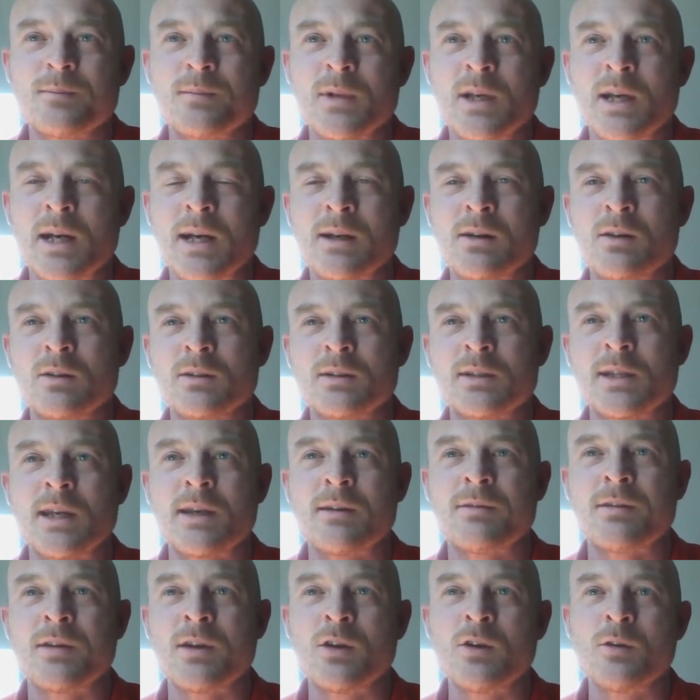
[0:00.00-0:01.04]
a guy called
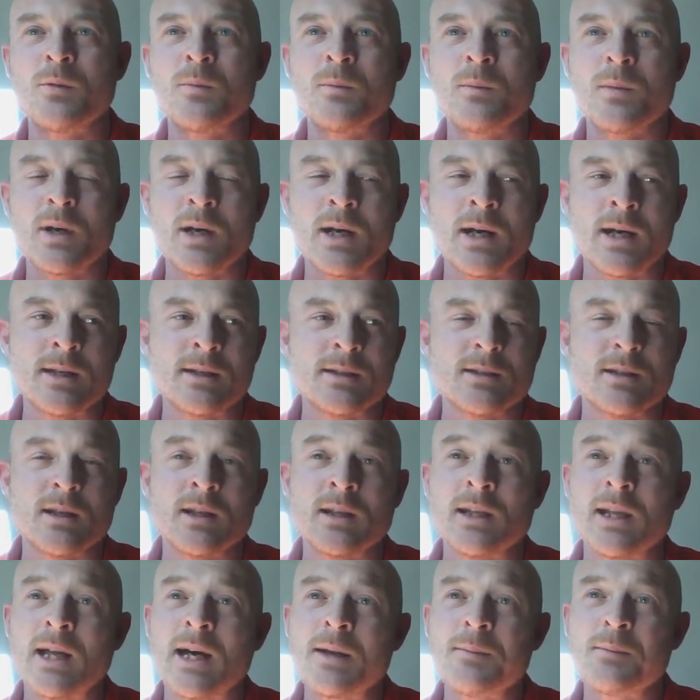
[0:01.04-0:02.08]
Dave Hume, and
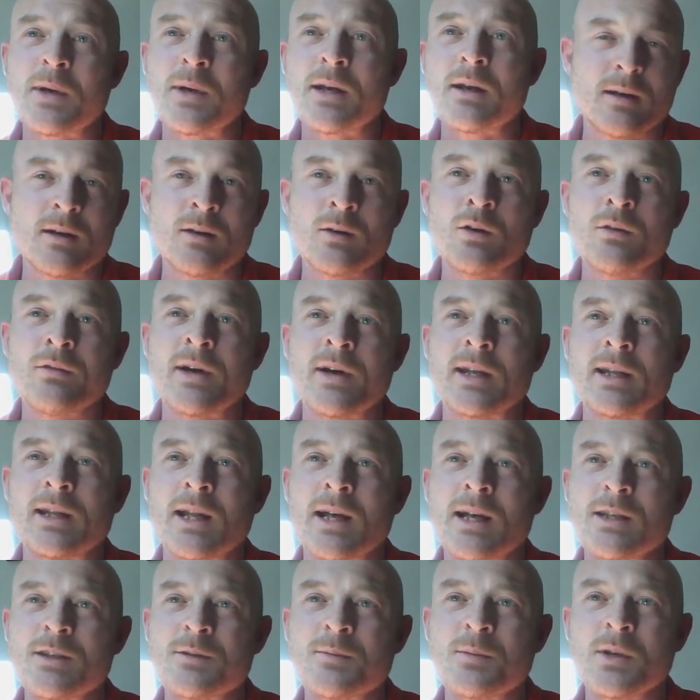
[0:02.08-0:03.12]
a overhead
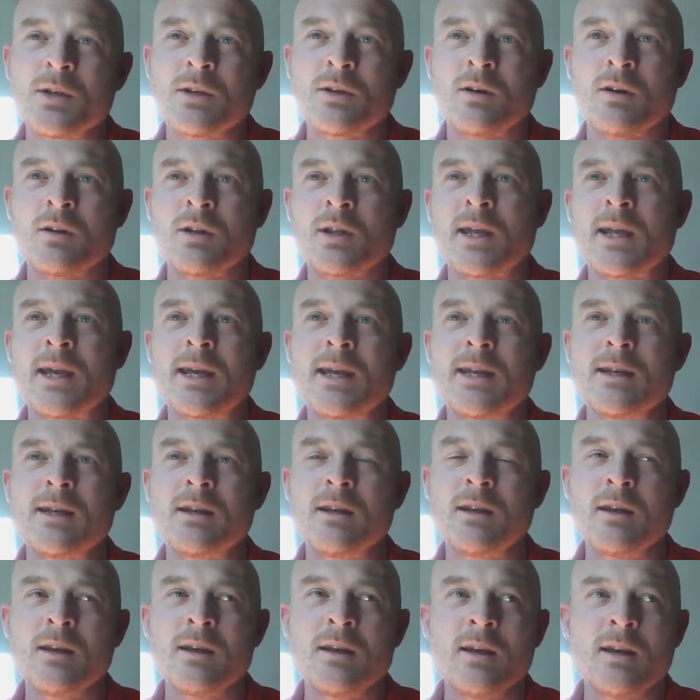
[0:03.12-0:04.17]
linesman called Kane.
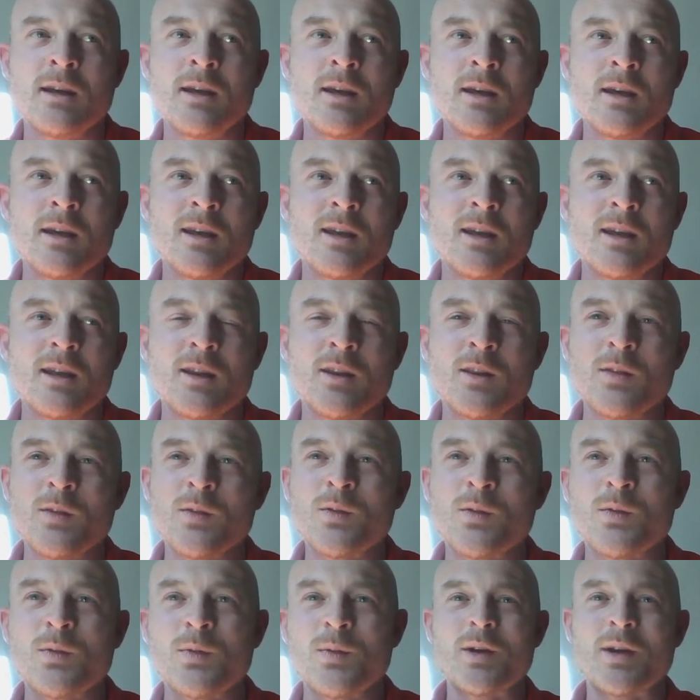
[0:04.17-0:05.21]

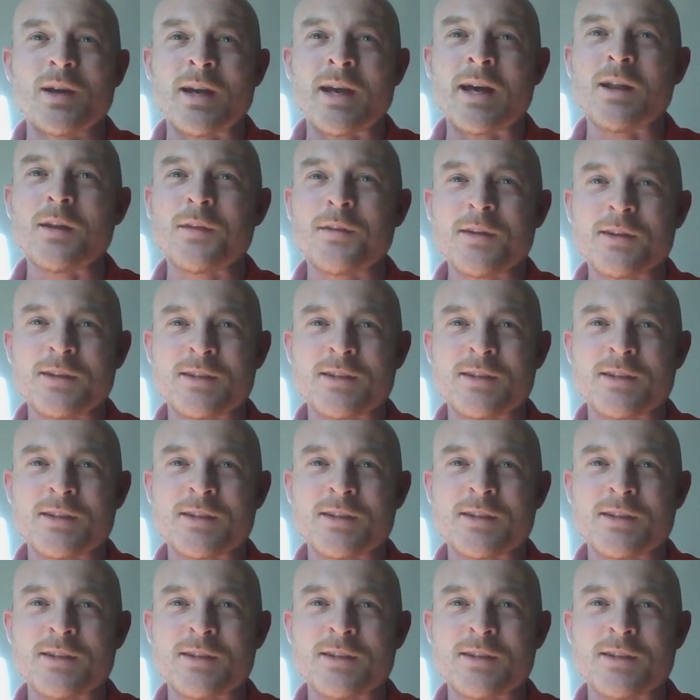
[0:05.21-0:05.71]
Health and